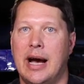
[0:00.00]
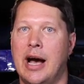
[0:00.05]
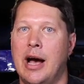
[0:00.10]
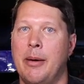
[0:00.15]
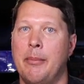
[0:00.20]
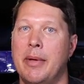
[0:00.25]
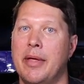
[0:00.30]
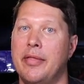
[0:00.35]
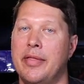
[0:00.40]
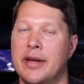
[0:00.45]

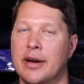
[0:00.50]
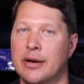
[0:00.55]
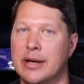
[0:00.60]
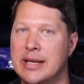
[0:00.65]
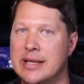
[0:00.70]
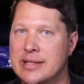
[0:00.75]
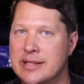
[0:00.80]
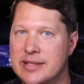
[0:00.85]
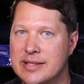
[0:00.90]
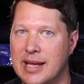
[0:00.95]
Um, there
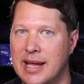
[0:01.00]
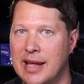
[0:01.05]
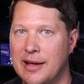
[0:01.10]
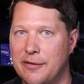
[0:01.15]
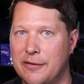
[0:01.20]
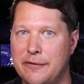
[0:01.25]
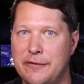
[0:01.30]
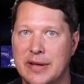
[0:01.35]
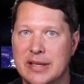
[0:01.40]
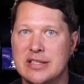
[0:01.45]
is
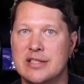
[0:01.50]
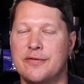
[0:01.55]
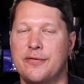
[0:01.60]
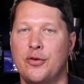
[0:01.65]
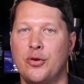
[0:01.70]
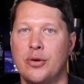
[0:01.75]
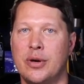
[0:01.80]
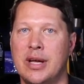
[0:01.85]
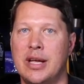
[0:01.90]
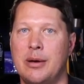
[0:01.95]
a fix
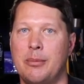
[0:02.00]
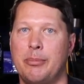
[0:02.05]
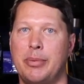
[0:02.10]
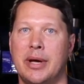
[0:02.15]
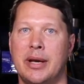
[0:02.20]
for it,